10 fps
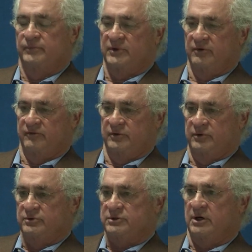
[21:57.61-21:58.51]
The
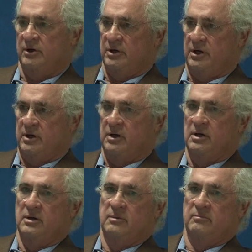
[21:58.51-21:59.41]
fiduciary
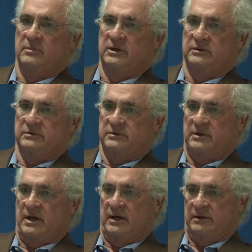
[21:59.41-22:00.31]
means
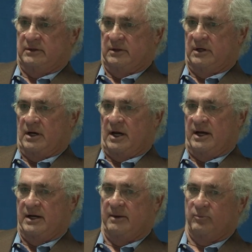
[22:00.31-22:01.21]
that I
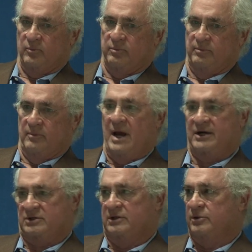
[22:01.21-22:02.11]
am
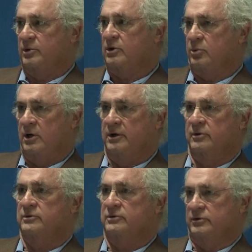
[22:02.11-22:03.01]
actually
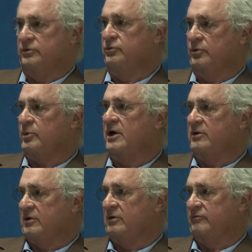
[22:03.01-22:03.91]
required to do the right
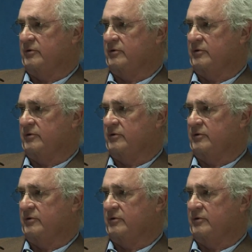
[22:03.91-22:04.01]
thing for the